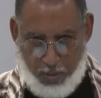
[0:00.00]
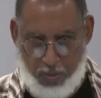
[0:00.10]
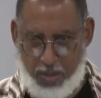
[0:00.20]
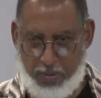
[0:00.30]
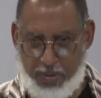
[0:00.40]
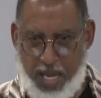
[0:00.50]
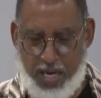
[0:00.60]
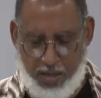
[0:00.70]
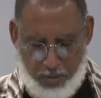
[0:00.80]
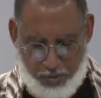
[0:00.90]
Well, they
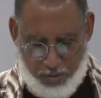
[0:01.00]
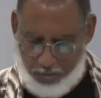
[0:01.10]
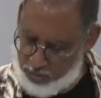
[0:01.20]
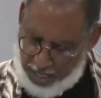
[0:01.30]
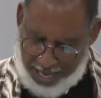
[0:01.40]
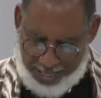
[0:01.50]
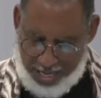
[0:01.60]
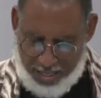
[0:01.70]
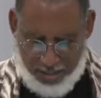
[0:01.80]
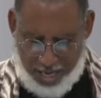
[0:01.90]
didn't know the truth. Nah,
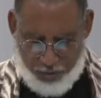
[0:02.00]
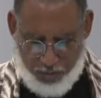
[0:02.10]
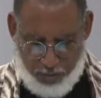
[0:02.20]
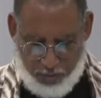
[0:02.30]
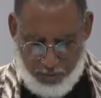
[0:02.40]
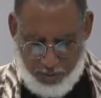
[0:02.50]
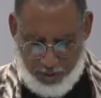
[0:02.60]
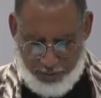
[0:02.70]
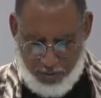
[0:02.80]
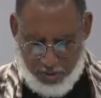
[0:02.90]
that's not true.
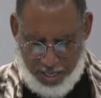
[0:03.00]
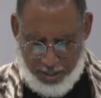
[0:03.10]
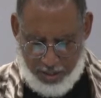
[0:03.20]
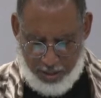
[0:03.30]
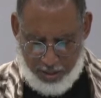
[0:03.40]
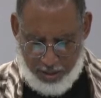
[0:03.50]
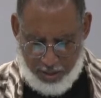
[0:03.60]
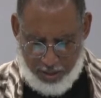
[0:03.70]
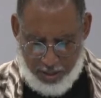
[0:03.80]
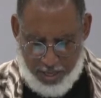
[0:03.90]
Look at verse 19
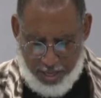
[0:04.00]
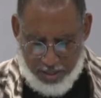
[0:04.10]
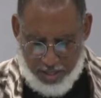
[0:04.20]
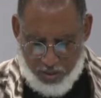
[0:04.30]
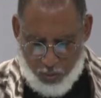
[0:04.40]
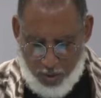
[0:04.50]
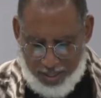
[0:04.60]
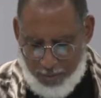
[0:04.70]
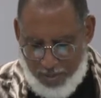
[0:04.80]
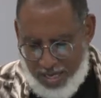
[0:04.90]
since what
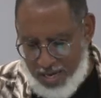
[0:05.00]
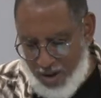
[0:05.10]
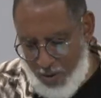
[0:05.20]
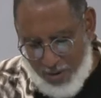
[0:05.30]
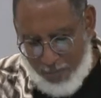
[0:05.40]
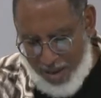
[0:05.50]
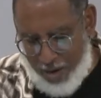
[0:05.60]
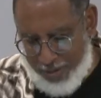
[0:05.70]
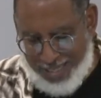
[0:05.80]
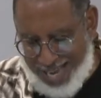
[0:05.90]
can be known
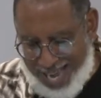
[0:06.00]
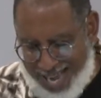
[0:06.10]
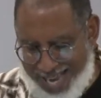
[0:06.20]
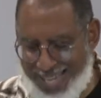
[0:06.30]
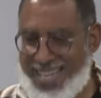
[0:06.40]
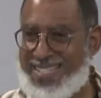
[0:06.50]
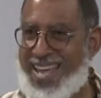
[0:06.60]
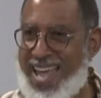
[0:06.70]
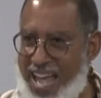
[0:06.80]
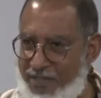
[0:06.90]
about God
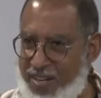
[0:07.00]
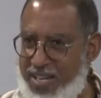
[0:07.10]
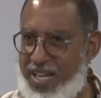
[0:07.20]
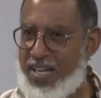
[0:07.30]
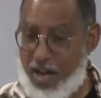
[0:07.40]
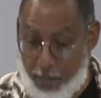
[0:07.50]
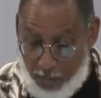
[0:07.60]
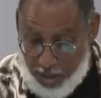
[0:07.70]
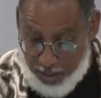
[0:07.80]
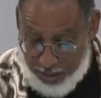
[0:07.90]
is evident
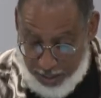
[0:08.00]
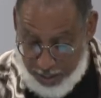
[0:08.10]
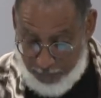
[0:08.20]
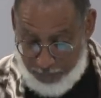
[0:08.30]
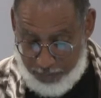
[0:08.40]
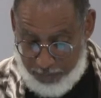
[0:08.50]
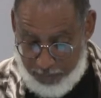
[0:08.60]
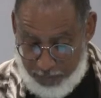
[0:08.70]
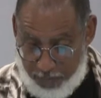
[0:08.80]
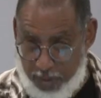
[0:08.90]
among them.
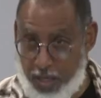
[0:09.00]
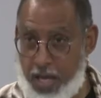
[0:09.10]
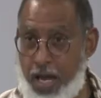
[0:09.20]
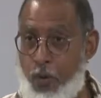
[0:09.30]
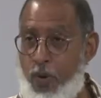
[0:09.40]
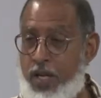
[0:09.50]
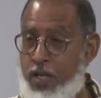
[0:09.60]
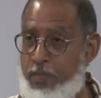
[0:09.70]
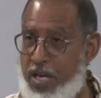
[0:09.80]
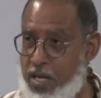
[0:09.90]
What
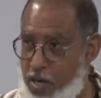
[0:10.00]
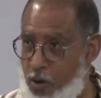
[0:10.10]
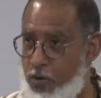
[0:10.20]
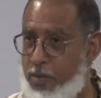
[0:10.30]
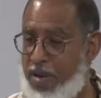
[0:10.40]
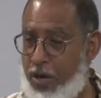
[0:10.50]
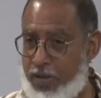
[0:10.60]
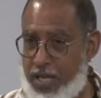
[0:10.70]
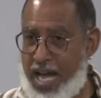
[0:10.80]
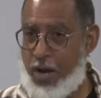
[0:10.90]
could be known
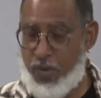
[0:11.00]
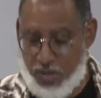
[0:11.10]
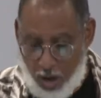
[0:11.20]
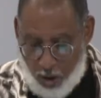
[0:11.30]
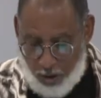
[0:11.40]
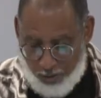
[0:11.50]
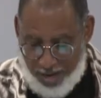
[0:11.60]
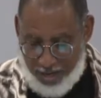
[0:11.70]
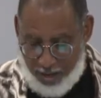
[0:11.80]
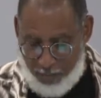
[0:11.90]
about God was
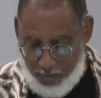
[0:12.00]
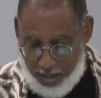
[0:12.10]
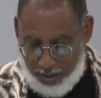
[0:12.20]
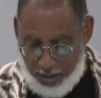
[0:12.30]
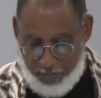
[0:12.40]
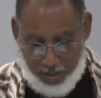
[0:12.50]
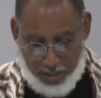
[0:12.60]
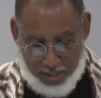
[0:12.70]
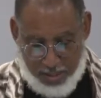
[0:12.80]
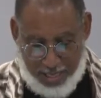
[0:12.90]
already among them
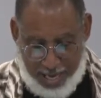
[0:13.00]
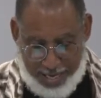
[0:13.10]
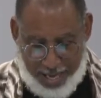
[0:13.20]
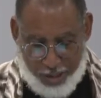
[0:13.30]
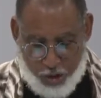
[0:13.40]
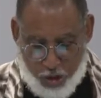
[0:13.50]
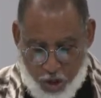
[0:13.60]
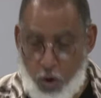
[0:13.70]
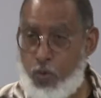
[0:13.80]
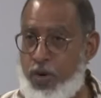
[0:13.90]
because God has
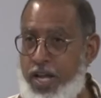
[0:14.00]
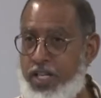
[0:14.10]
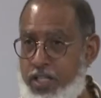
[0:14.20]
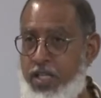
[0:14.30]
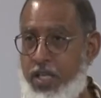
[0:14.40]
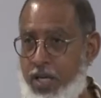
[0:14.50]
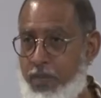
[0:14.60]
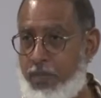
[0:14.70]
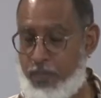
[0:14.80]
shown it to them.